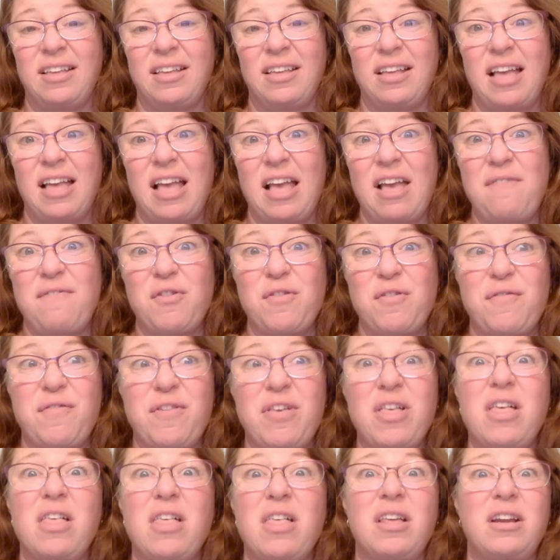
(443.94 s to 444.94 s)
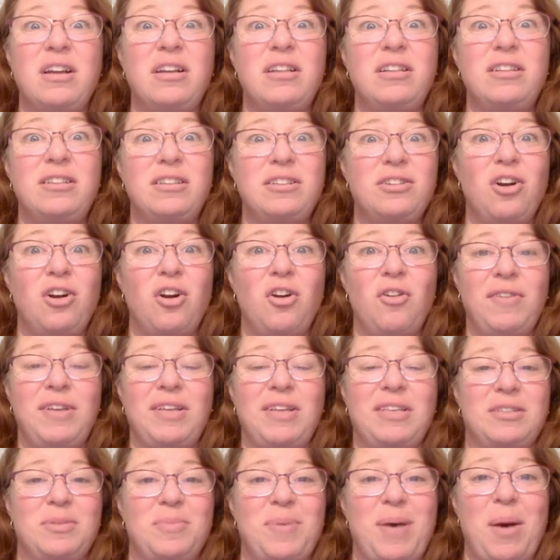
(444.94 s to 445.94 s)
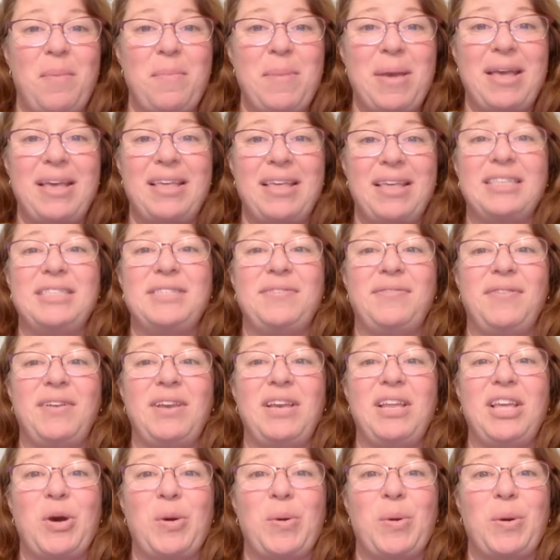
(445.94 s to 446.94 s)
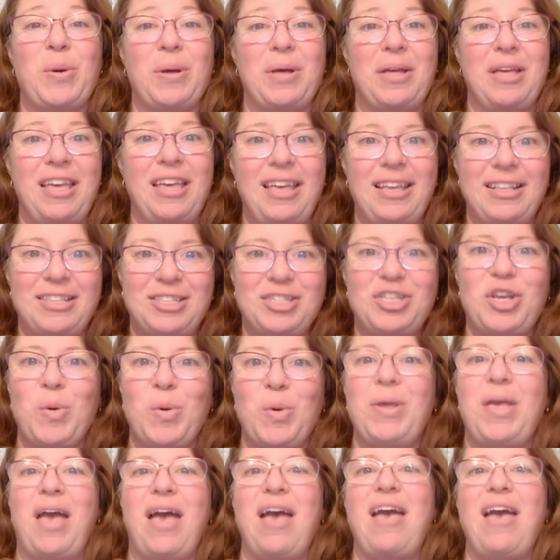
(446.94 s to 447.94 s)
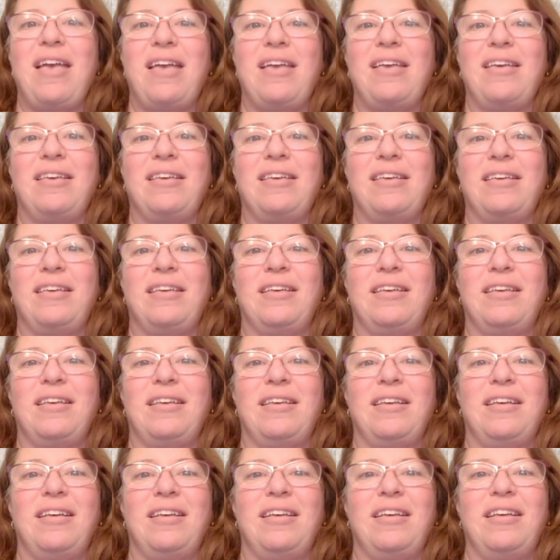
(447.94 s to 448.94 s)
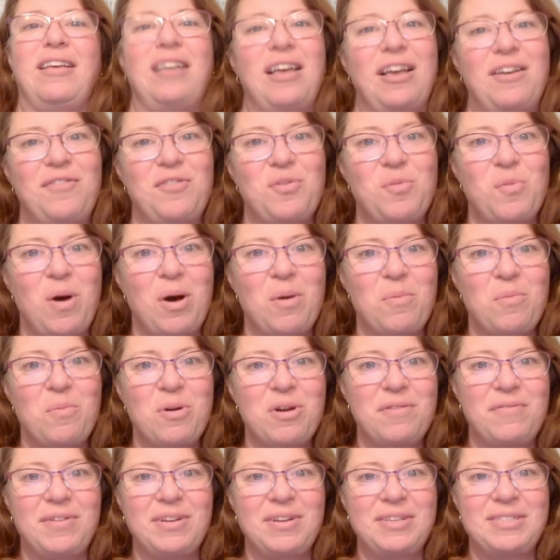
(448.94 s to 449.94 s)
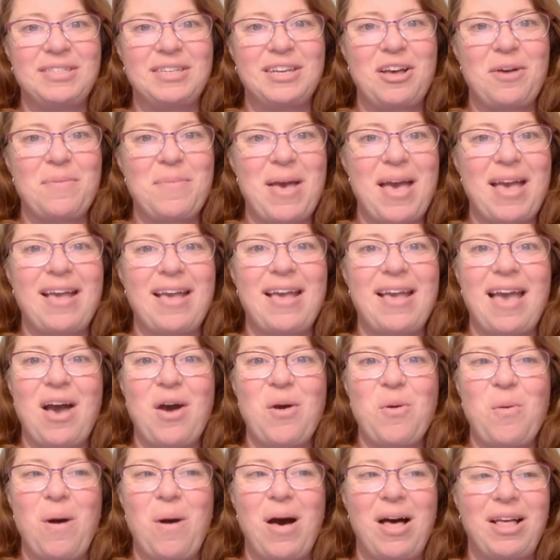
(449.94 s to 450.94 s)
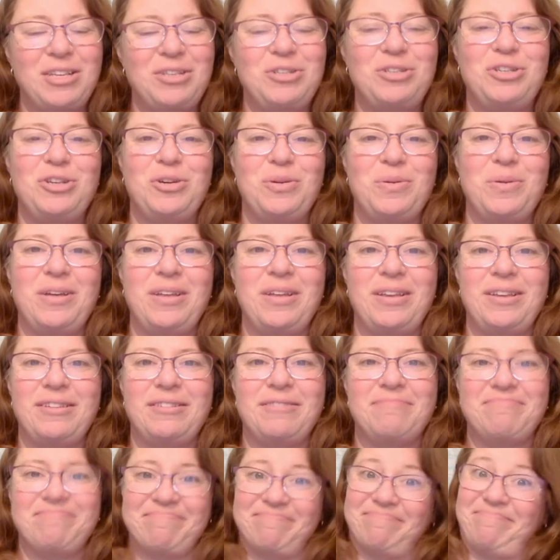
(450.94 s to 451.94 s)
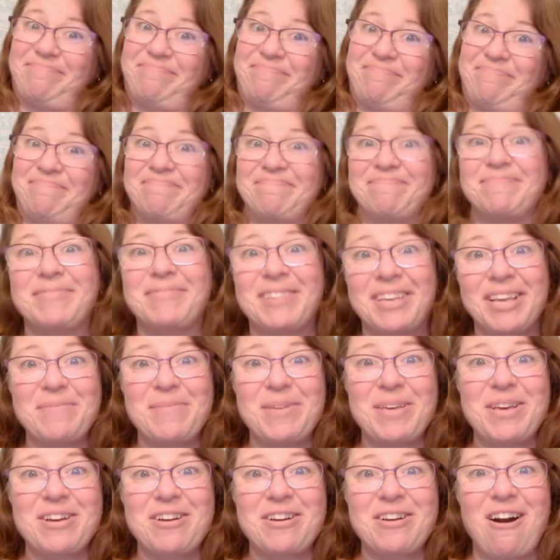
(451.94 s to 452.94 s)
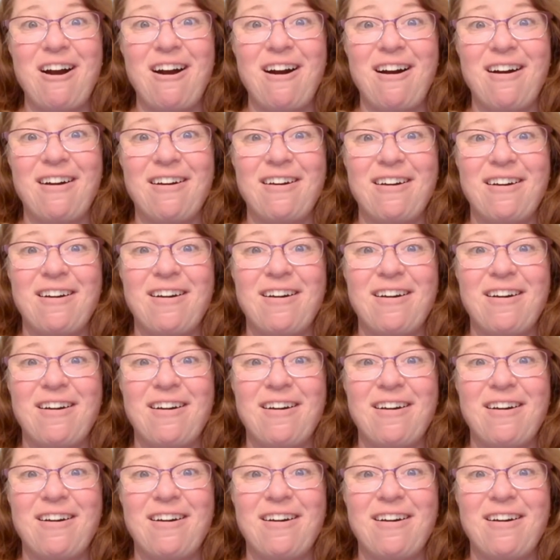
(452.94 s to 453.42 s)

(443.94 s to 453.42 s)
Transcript: If you're feeling a little nervous about making this video, it's okay. If you want one of us to come hang out while you do it, give me a call.